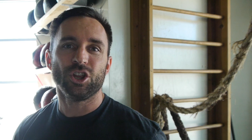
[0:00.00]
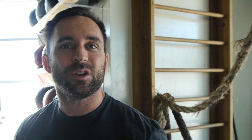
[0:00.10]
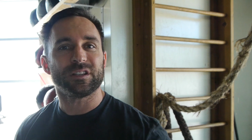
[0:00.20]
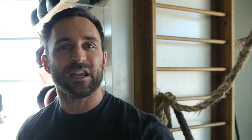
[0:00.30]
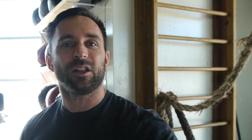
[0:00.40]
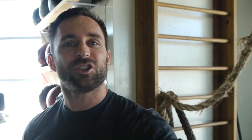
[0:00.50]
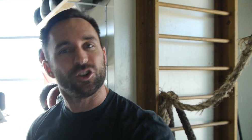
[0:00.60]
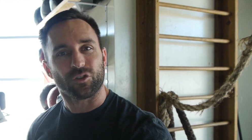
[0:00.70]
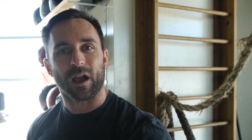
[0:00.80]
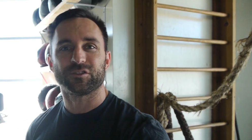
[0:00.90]
You can tell as she
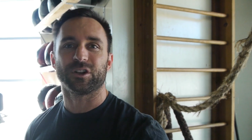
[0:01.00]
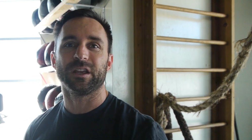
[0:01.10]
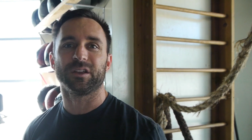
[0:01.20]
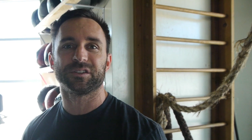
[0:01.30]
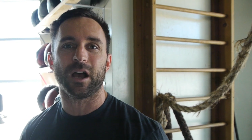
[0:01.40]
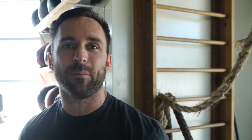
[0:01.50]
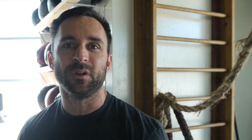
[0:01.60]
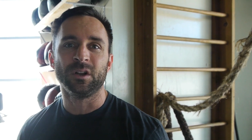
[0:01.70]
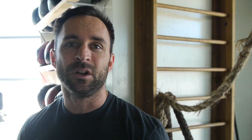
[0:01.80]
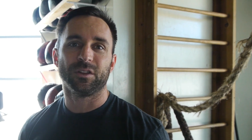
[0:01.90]
drives her heels up
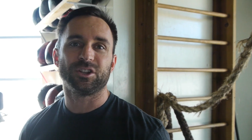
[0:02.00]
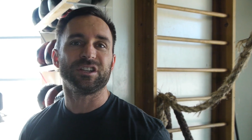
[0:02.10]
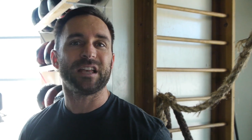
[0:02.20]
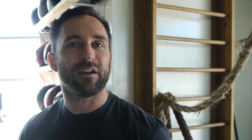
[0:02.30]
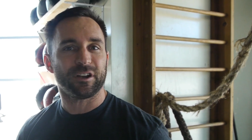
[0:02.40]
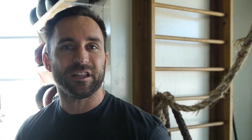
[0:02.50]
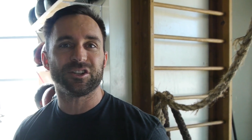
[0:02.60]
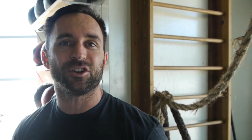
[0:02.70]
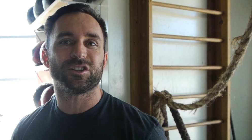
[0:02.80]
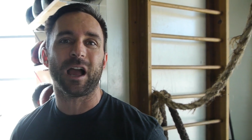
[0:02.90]
that she's having an
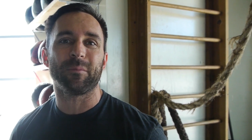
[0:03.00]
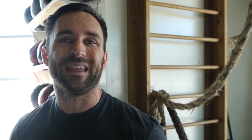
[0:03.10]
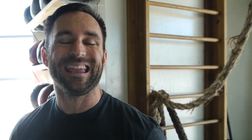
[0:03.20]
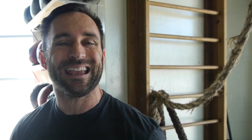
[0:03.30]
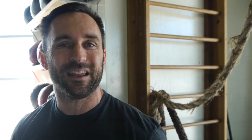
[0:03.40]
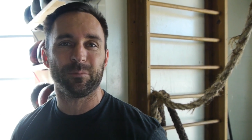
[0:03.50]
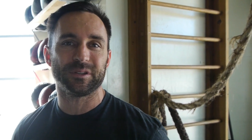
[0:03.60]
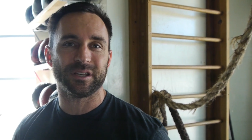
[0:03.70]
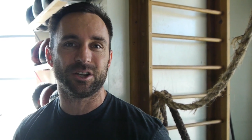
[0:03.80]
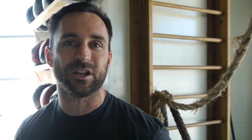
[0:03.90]
easier time hitting
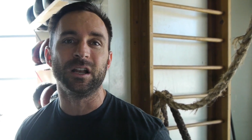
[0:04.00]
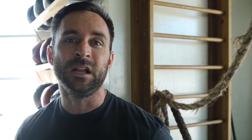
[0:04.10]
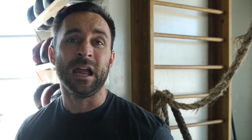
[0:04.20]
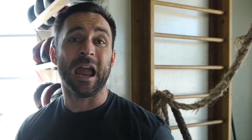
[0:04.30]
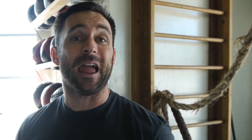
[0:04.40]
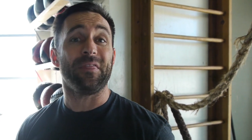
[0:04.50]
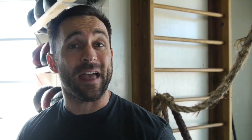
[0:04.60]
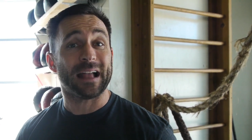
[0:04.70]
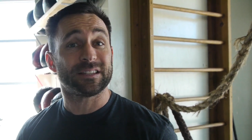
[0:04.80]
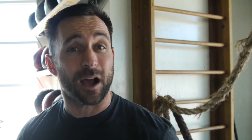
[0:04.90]
position, and
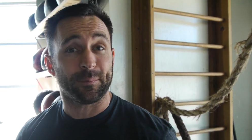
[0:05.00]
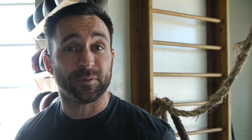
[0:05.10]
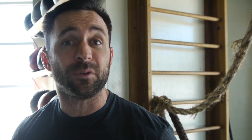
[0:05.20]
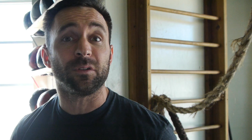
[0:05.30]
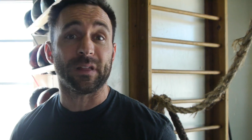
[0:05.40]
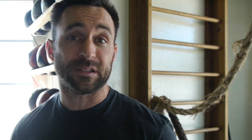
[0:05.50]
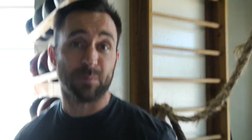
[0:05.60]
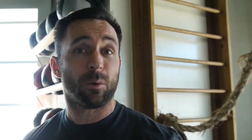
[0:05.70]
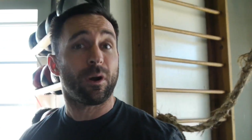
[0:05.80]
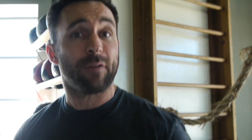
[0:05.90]
that's optimal. That's
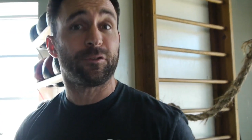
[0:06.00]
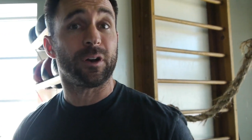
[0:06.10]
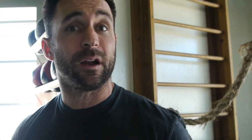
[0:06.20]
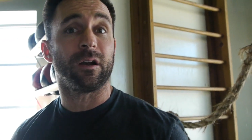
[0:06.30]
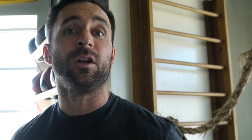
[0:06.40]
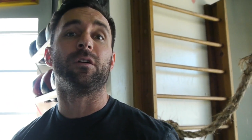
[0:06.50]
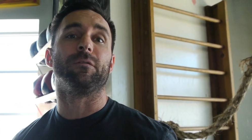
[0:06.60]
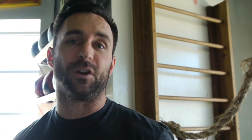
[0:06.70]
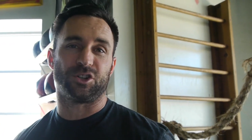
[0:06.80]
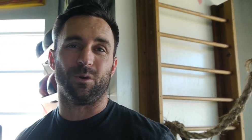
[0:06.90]
what we're after here,
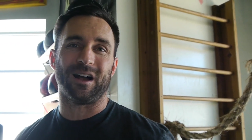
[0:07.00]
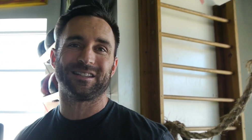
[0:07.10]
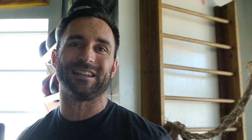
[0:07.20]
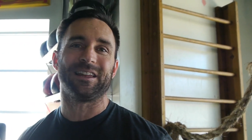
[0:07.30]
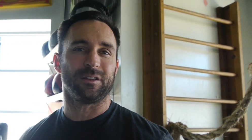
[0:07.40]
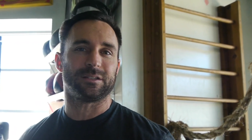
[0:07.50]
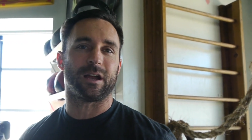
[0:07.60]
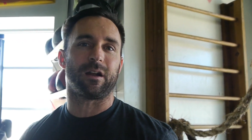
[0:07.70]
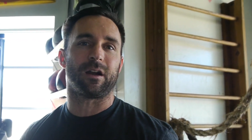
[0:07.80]
virtuosity in the tight